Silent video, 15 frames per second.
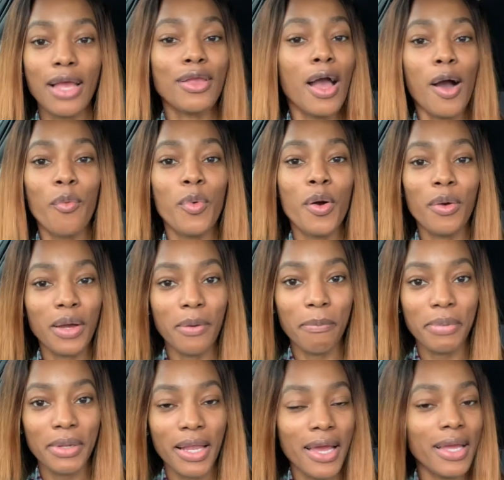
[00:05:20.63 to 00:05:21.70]
i won't
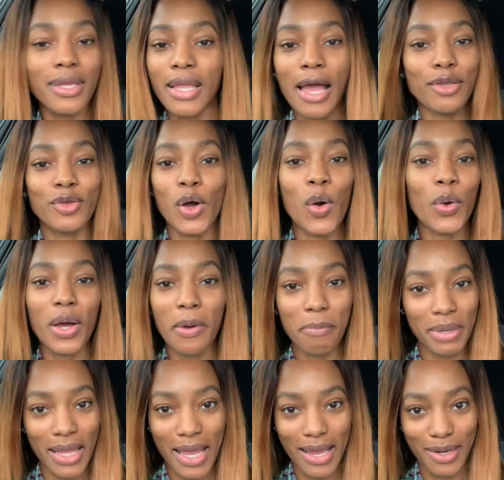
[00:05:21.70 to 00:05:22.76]
complain like don't
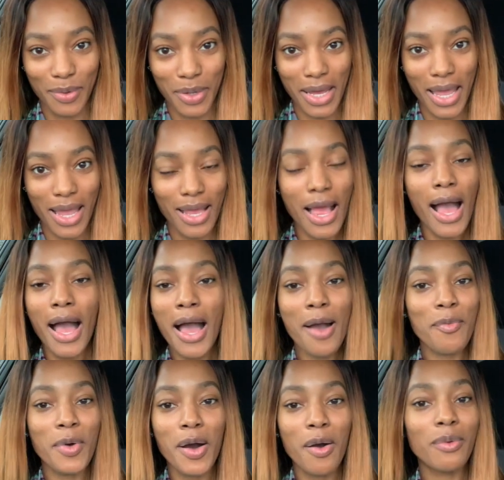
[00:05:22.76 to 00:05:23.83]
complain okay i
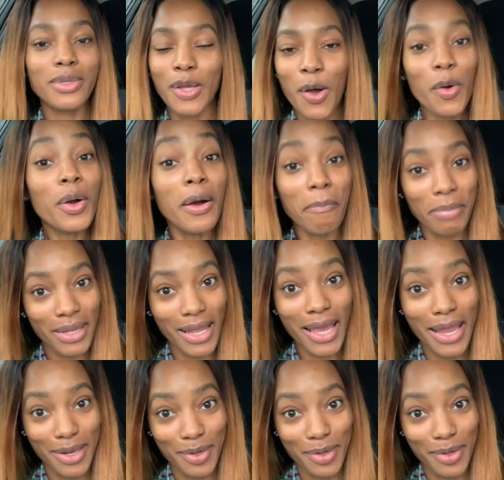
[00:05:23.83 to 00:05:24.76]
won't don't complain